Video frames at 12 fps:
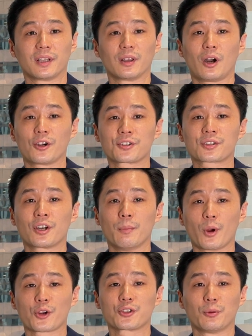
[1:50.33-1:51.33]
the largest
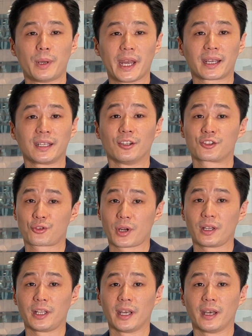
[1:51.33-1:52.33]
commercial bank in
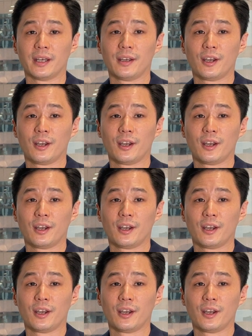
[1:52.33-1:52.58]
Australia,